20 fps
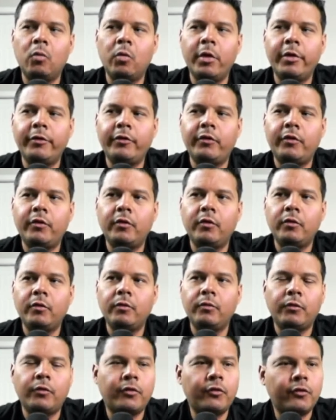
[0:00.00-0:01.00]
was
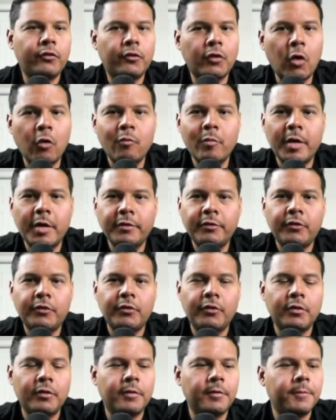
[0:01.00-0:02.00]
so
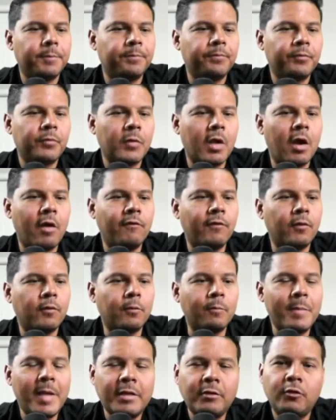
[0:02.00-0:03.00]
much of a
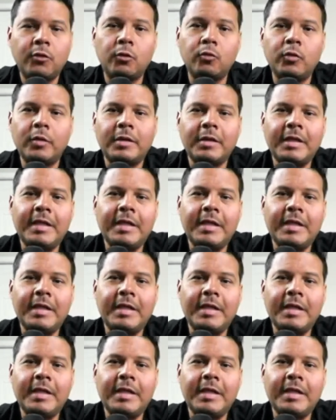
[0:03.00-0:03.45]
mental